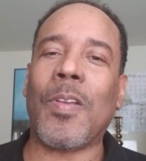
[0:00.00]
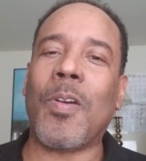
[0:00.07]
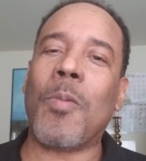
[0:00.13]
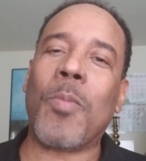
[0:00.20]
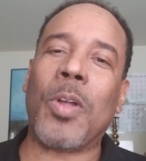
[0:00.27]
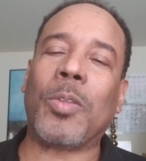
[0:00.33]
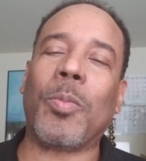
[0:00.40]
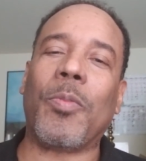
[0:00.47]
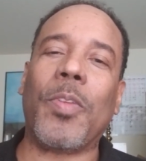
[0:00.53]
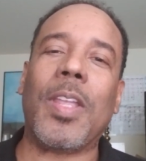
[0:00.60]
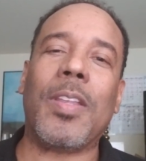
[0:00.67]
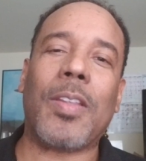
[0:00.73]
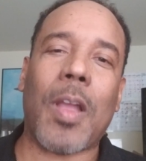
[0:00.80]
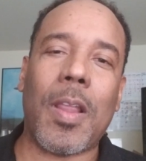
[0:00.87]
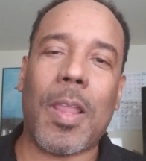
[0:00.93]
on multiple
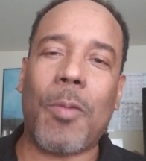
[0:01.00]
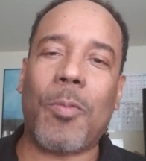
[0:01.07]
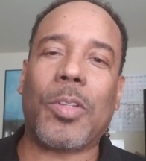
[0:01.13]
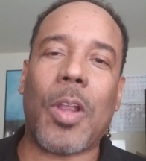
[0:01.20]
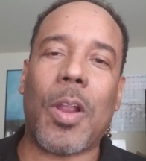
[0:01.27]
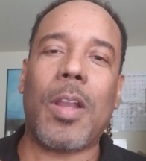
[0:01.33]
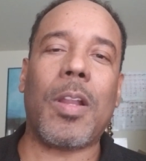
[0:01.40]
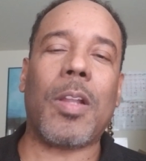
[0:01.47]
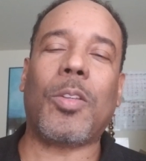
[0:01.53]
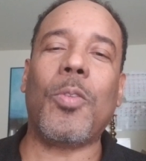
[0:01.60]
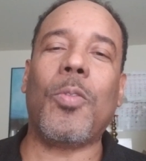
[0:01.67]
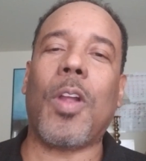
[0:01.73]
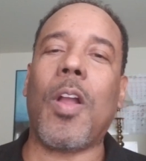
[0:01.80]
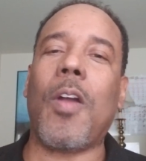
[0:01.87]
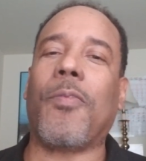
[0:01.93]
videos, it was her and her
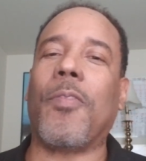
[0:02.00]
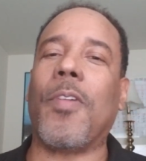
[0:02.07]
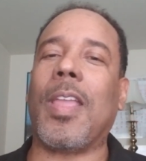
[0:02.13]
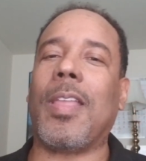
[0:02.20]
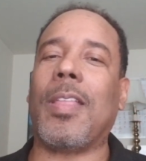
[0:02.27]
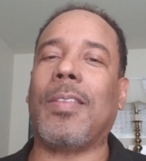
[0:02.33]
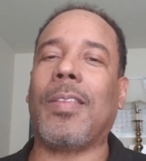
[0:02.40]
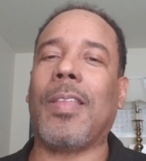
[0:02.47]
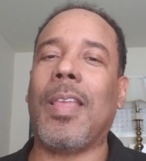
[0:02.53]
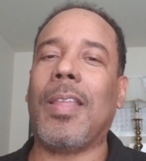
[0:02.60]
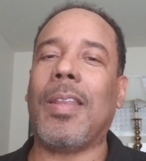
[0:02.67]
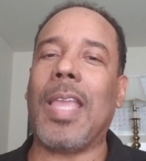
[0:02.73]
two girlfriends